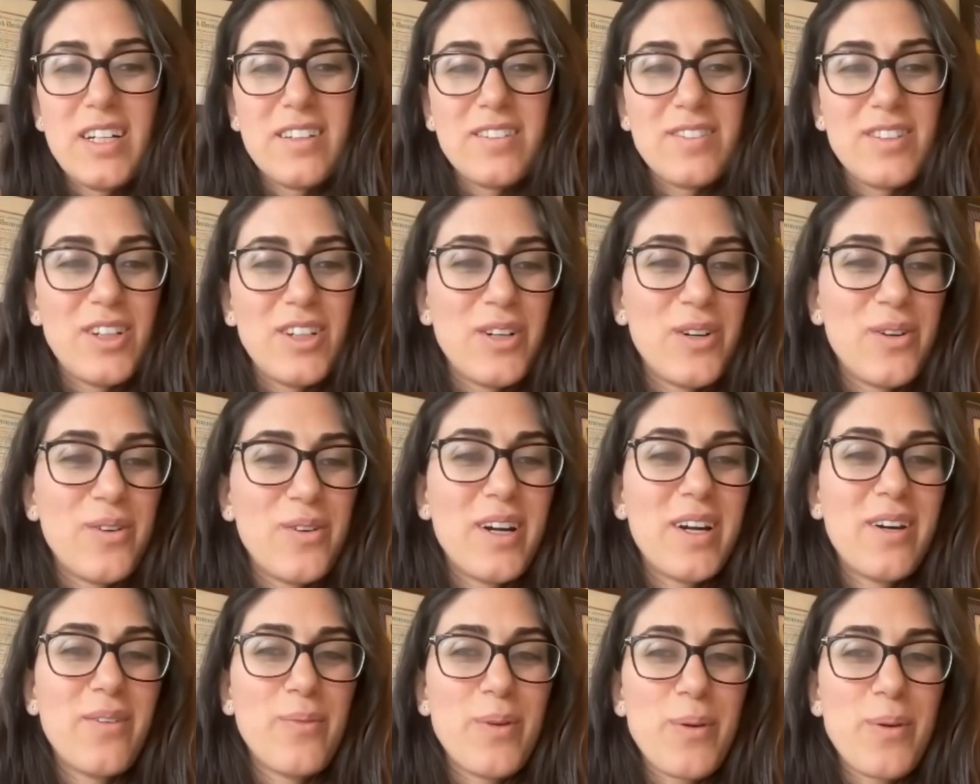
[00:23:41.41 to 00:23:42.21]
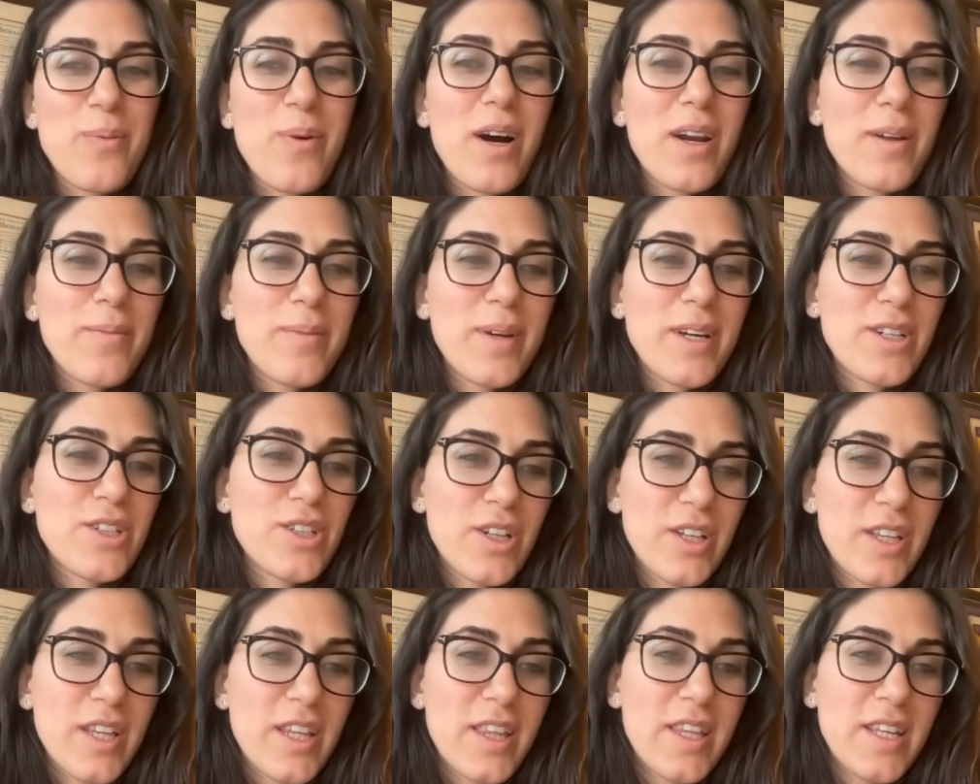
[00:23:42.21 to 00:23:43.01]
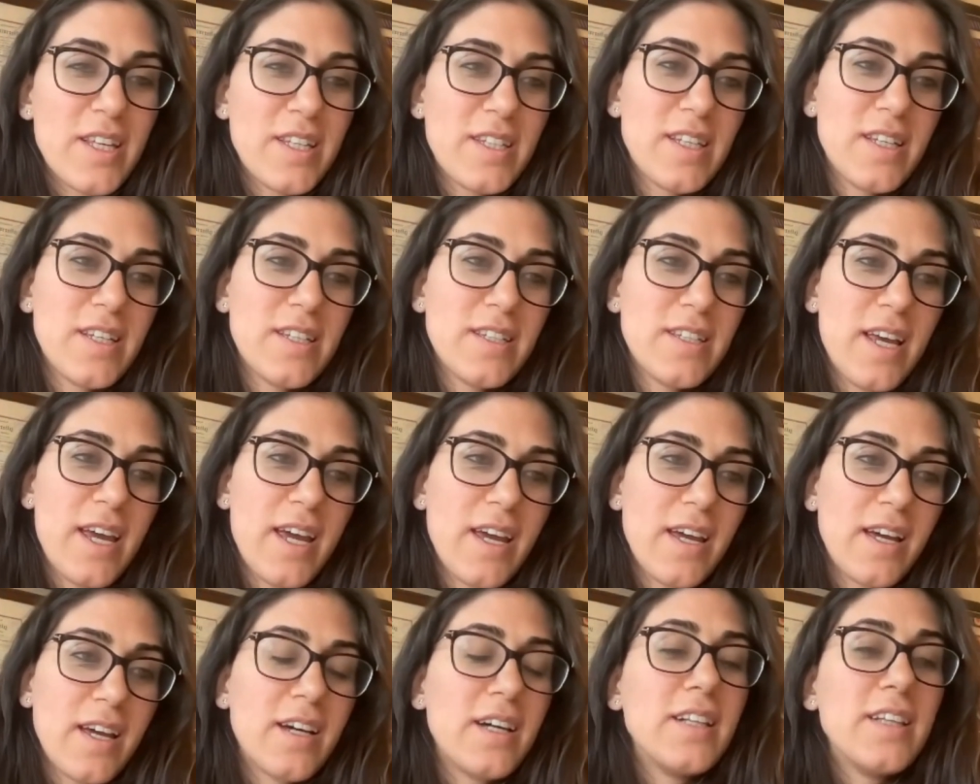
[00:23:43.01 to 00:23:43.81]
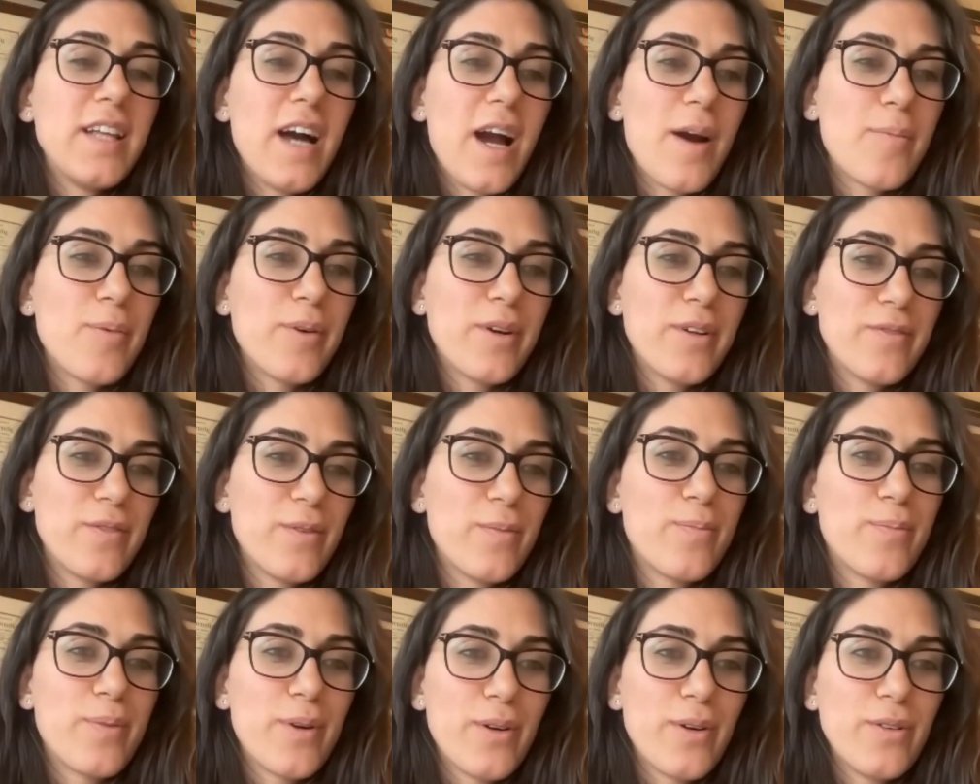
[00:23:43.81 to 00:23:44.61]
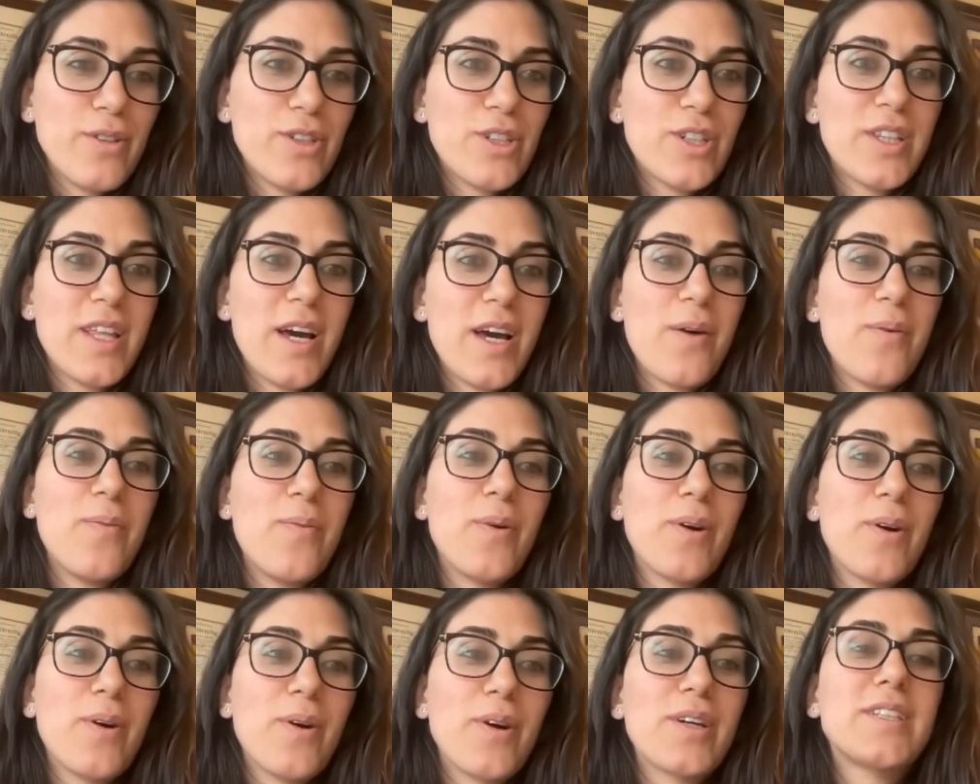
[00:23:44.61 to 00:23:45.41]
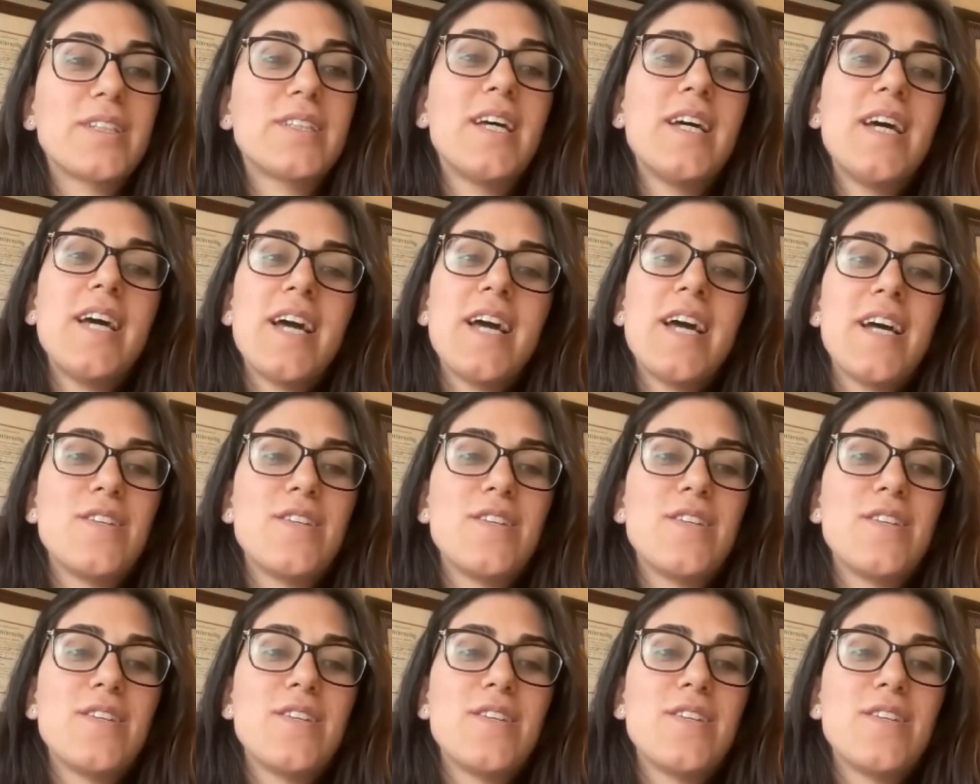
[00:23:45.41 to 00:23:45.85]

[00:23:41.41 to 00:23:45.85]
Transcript: We want to make sure that this is a collaborative approach that works.